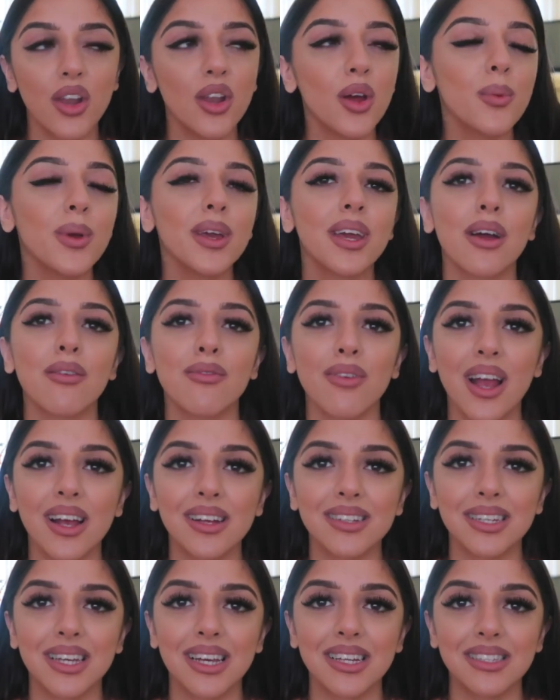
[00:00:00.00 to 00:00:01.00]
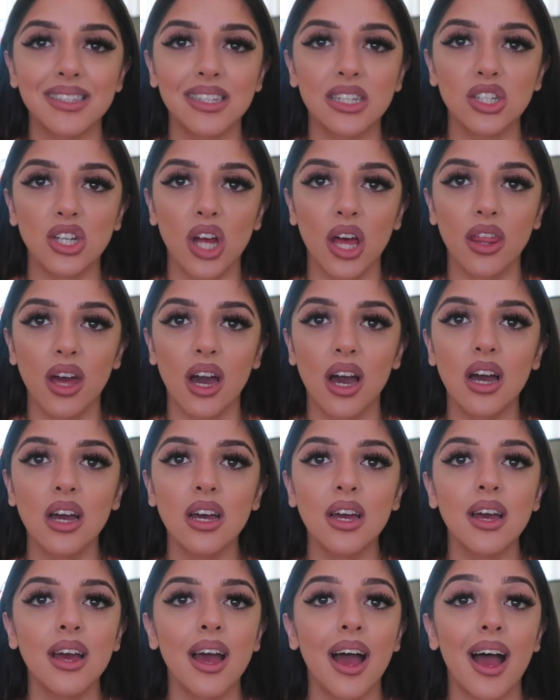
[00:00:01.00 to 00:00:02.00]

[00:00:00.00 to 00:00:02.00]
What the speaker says: I know we get ranked against each other,